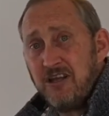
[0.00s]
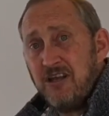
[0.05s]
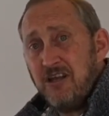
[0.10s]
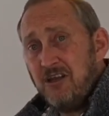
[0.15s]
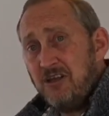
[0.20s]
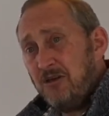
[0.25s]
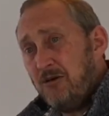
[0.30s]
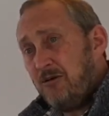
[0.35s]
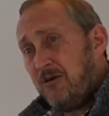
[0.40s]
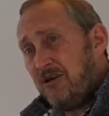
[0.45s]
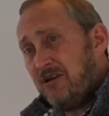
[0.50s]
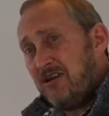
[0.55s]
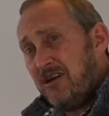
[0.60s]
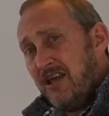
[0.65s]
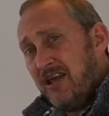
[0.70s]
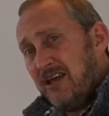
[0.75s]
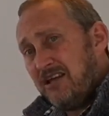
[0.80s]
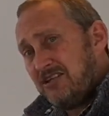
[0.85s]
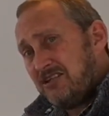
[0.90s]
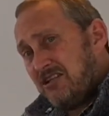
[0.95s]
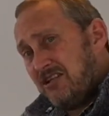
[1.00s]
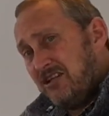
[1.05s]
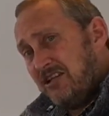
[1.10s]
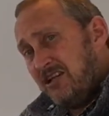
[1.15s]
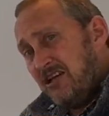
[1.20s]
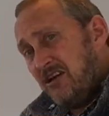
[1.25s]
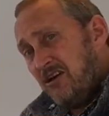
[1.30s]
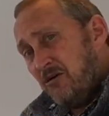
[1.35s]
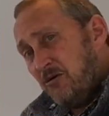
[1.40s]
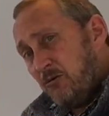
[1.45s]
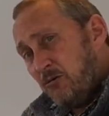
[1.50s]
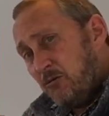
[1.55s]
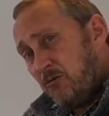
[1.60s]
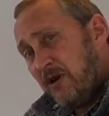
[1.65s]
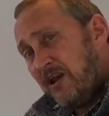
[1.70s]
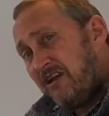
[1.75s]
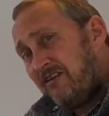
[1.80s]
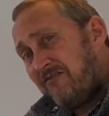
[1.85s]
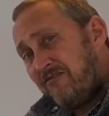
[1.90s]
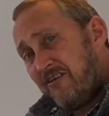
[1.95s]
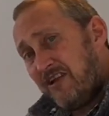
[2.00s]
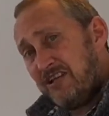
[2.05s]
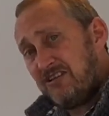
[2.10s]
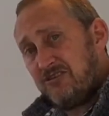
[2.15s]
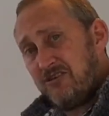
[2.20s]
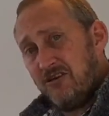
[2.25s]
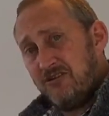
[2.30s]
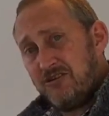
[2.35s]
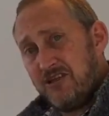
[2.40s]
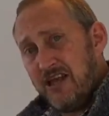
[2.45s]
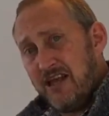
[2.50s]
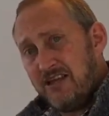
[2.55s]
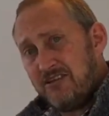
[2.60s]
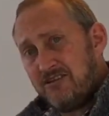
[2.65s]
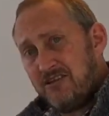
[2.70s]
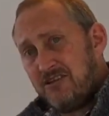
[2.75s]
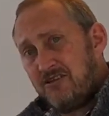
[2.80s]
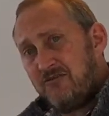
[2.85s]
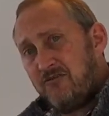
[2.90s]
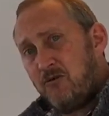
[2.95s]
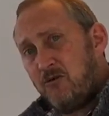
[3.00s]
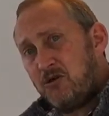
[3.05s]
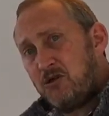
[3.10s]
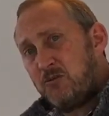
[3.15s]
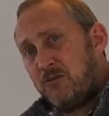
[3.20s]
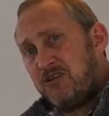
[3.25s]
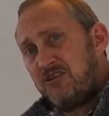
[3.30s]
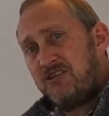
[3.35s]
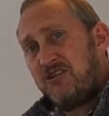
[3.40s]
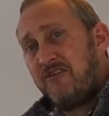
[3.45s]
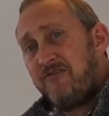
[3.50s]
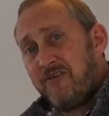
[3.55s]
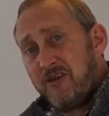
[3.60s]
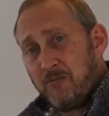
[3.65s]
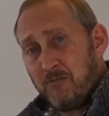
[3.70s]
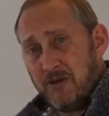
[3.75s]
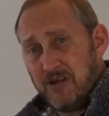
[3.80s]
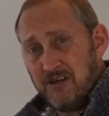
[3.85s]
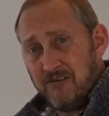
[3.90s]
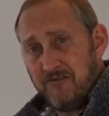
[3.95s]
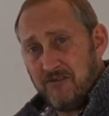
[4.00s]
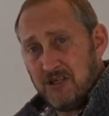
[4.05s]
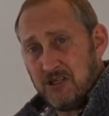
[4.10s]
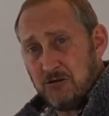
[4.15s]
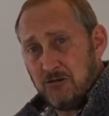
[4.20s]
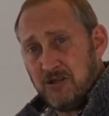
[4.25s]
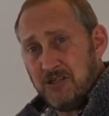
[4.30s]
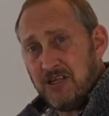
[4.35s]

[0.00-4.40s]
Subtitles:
you can actually ring fence those assets for specific beneficiaries